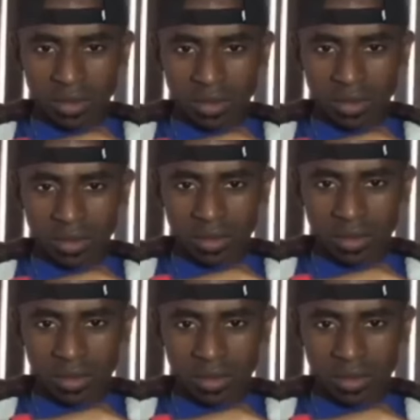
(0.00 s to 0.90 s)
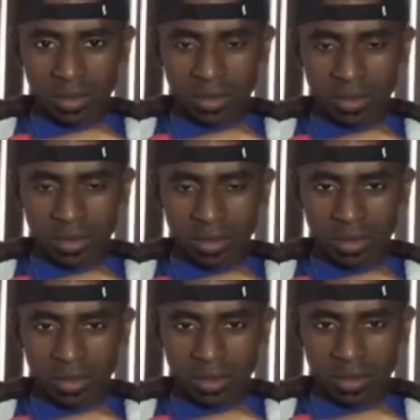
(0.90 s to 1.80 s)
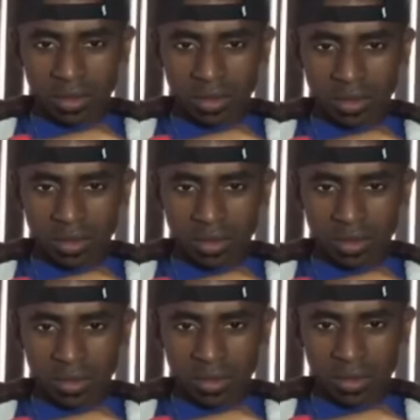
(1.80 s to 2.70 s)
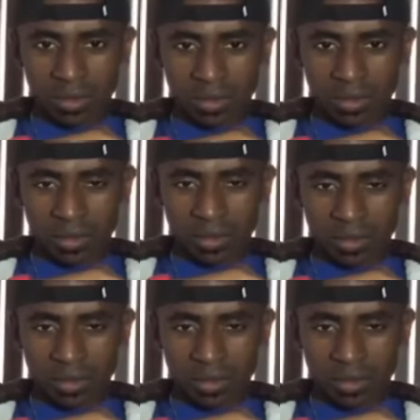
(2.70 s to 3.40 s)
This person isn't speaking.